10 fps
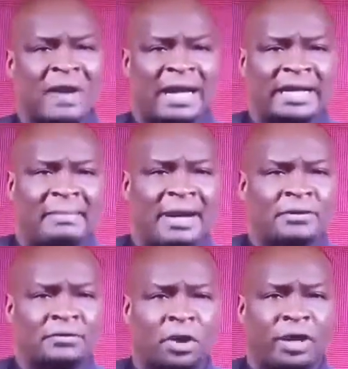I know you've heard
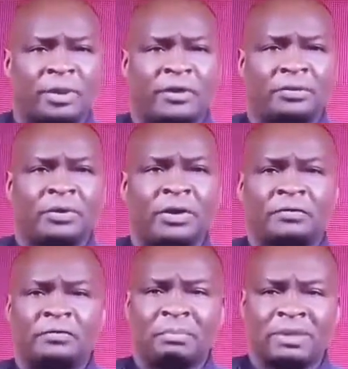them and you've run away
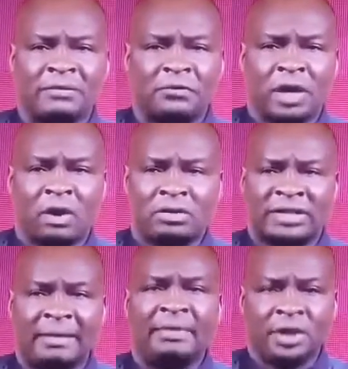from them for a
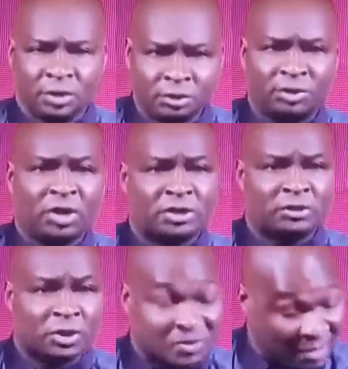long time. You
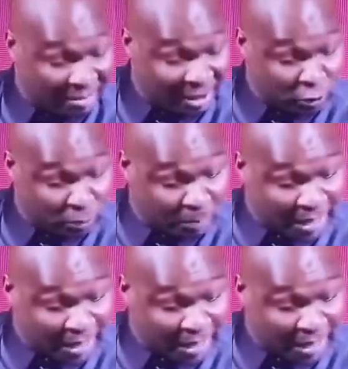just trust me. I'm